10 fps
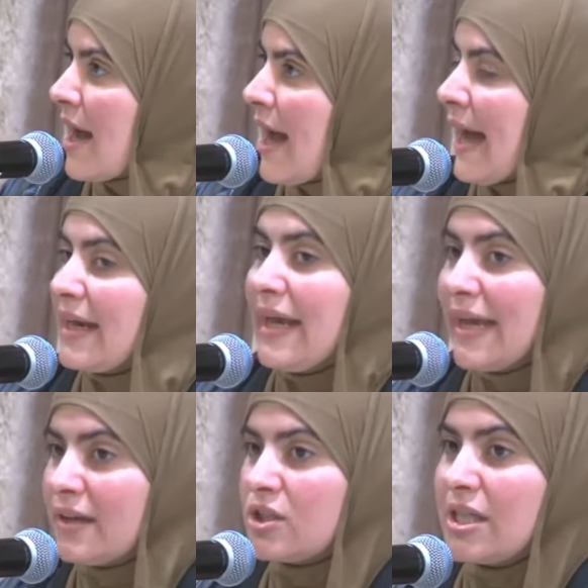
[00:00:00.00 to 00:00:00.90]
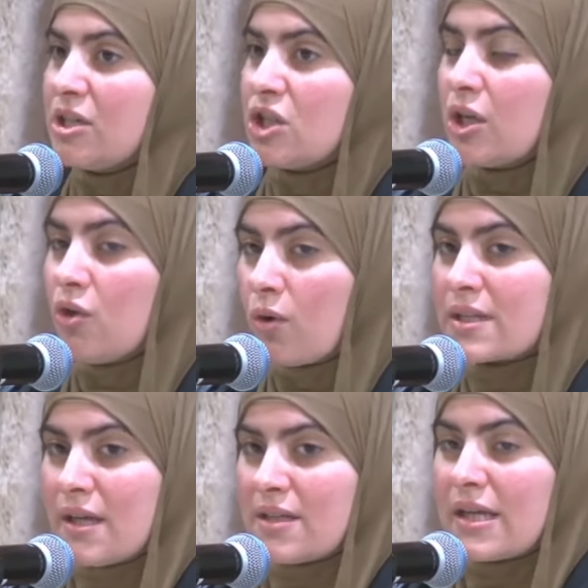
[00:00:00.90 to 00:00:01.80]
And in teaching your
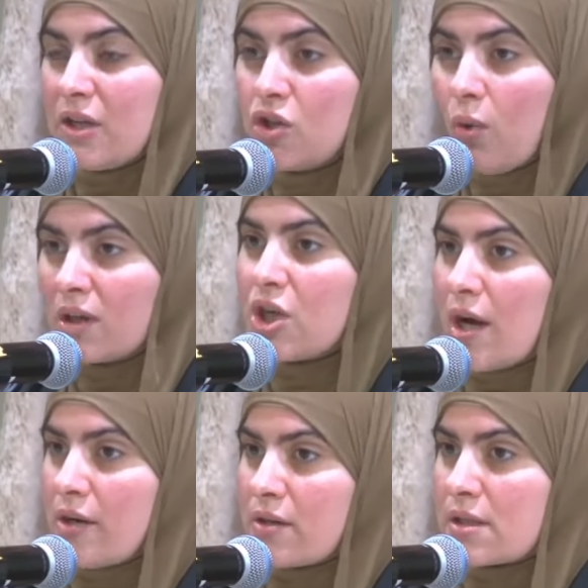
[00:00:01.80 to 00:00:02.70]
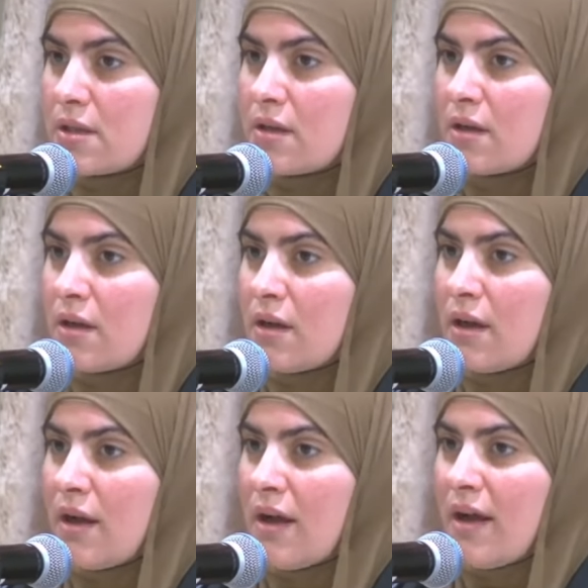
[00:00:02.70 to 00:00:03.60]
sons and your daughters,
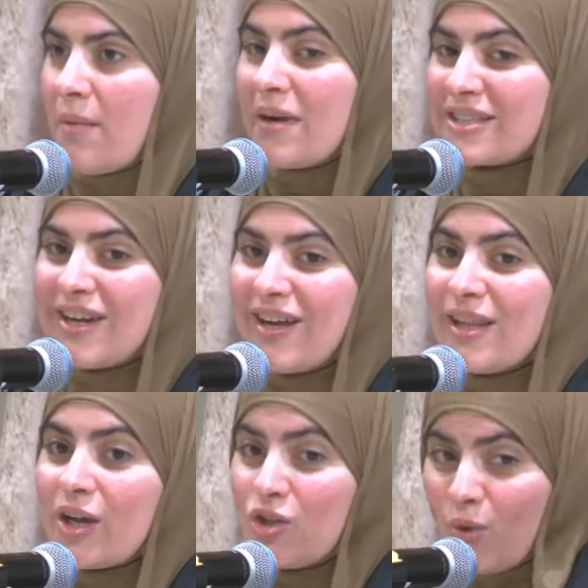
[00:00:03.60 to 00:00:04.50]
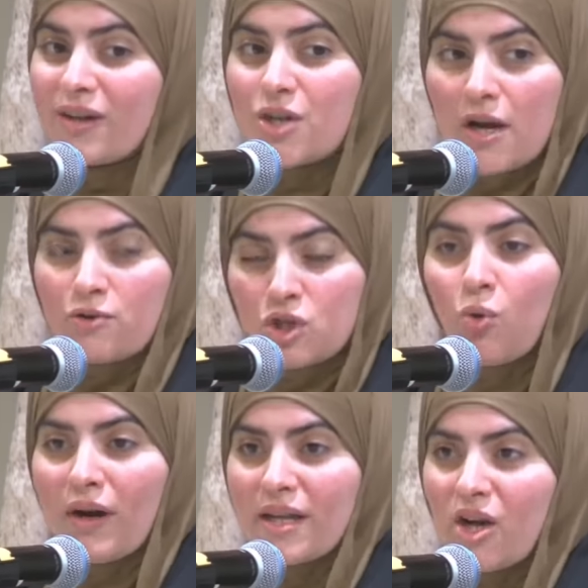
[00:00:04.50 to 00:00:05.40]
masha'Allah, your daughters
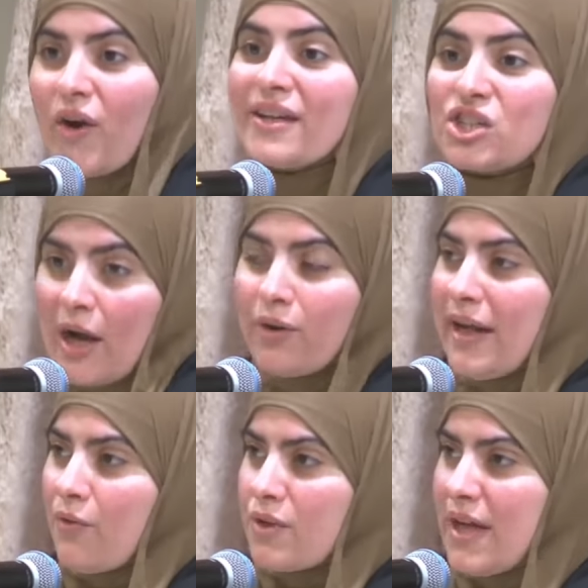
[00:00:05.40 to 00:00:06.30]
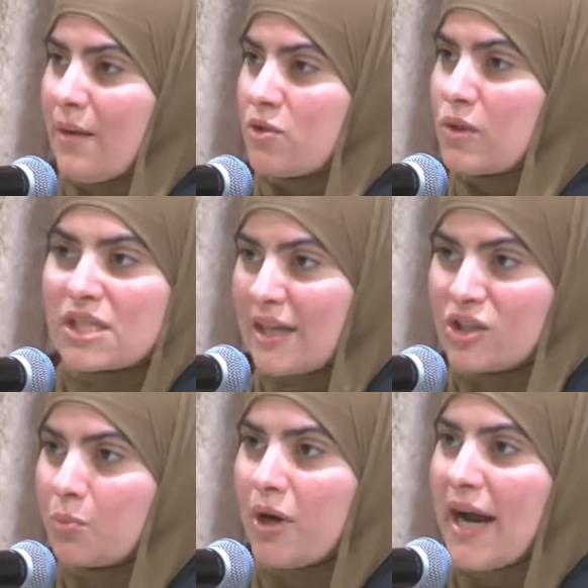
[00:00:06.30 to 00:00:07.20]
who are here and shouting out the names with
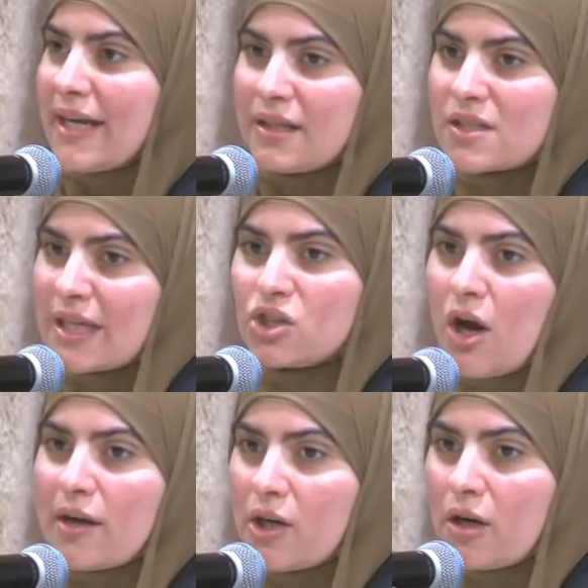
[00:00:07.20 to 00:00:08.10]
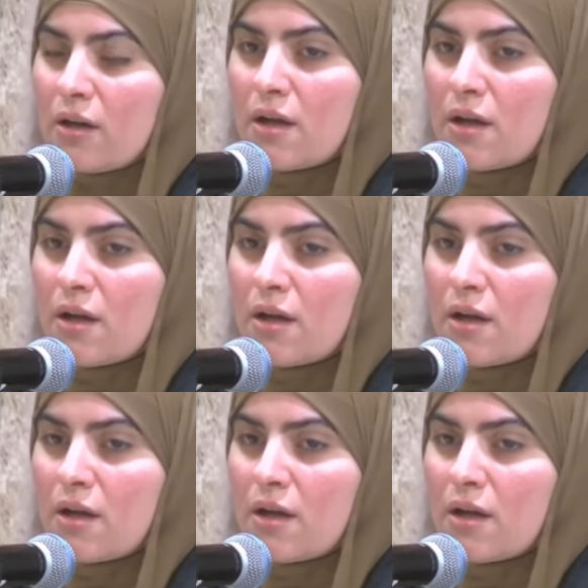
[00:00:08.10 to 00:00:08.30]
such pride and such honor,